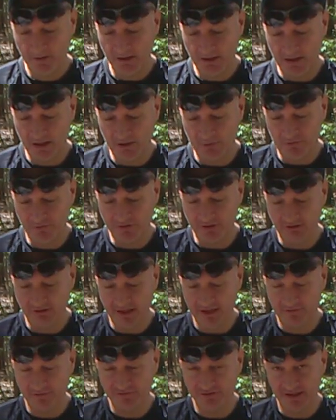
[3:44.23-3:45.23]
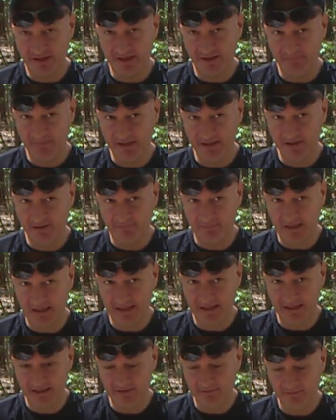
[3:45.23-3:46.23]
uh, on the lighter side, a medium
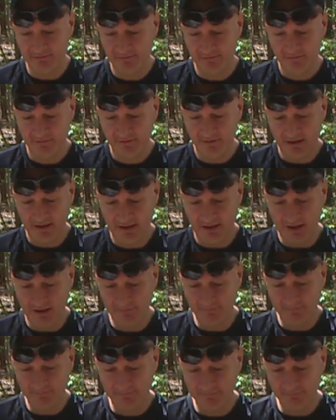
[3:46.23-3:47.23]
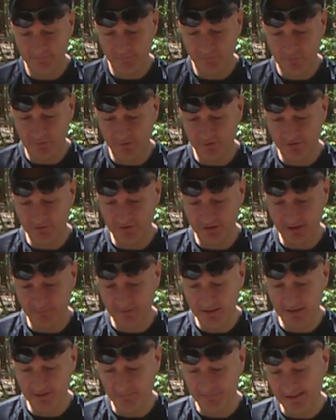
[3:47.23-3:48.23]
bodied, um, on there like a
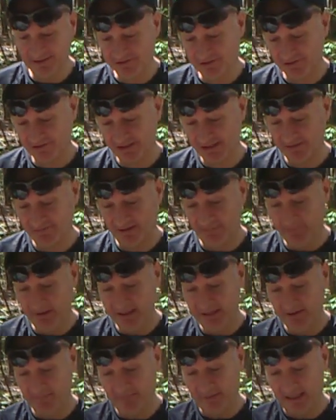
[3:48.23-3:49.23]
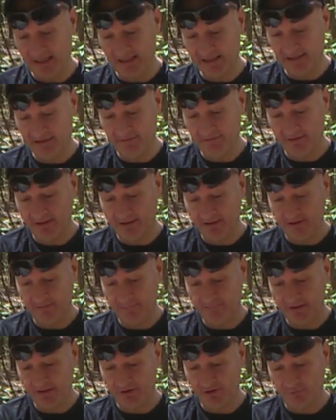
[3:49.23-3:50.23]
medium, I should say a medium bodied uh,
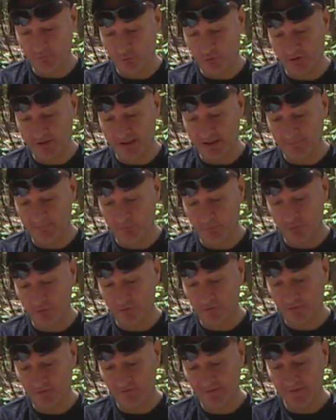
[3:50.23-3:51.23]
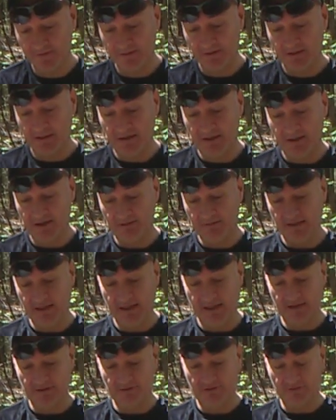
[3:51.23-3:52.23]
beer, more like a porter uh,
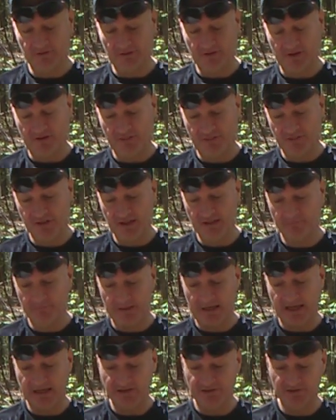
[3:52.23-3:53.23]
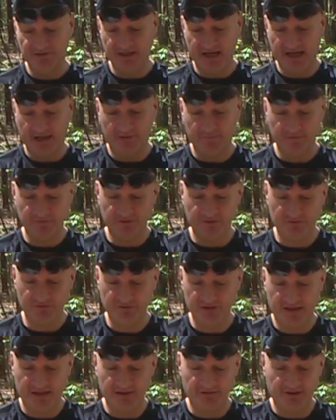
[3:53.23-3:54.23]
and a a thin bodied stout. So it's
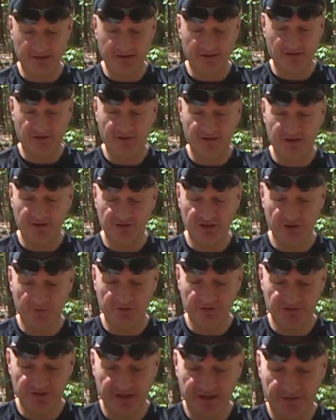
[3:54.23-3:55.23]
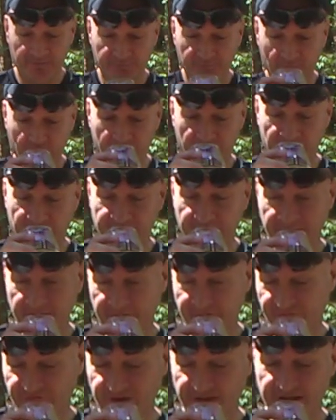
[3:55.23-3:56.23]
not like a thick, chewy stout where you have like
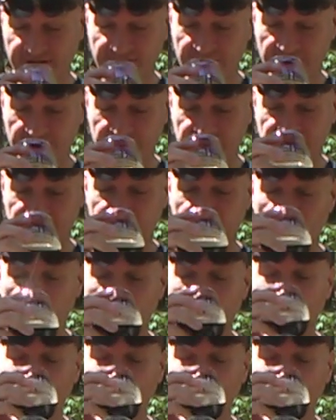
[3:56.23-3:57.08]
flaked oats in there.